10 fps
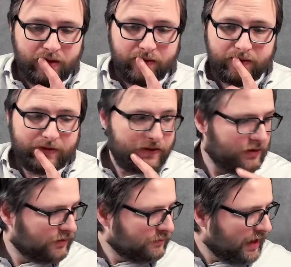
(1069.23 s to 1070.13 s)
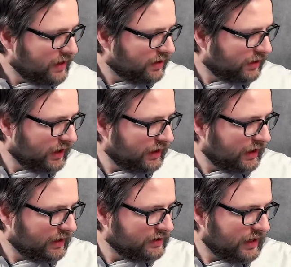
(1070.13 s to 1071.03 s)
I
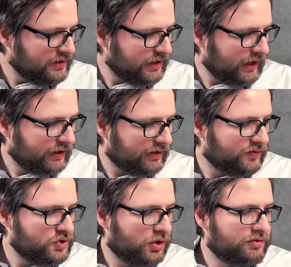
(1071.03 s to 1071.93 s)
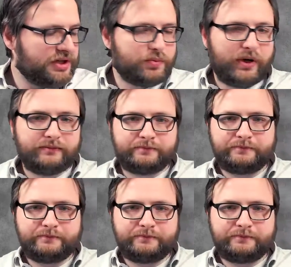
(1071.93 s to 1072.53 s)
think I can show this one.